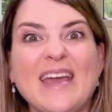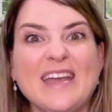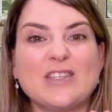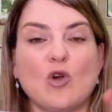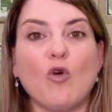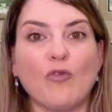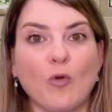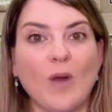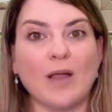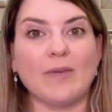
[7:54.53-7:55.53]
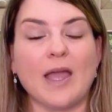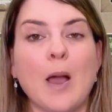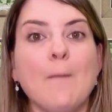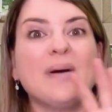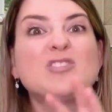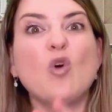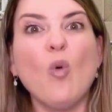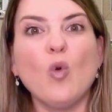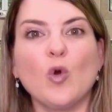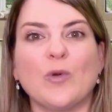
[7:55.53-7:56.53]
it's overwhelming, but
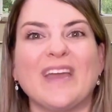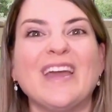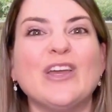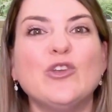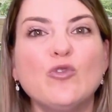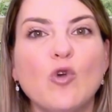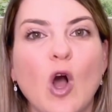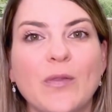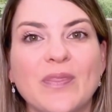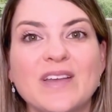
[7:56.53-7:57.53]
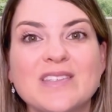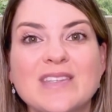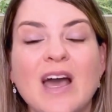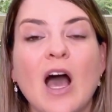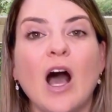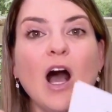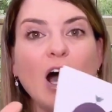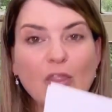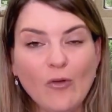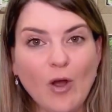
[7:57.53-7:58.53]
don't worry, you got this.
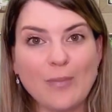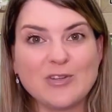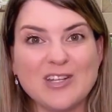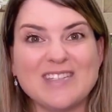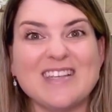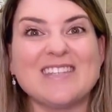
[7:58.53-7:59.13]
Other options is